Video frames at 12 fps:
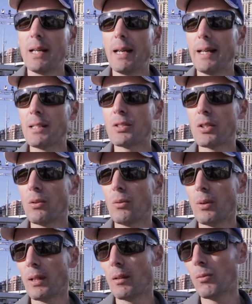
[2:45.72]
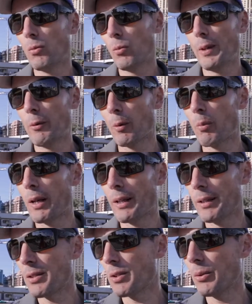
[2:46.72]
And so we were
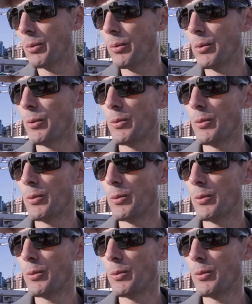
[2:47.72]
brought in to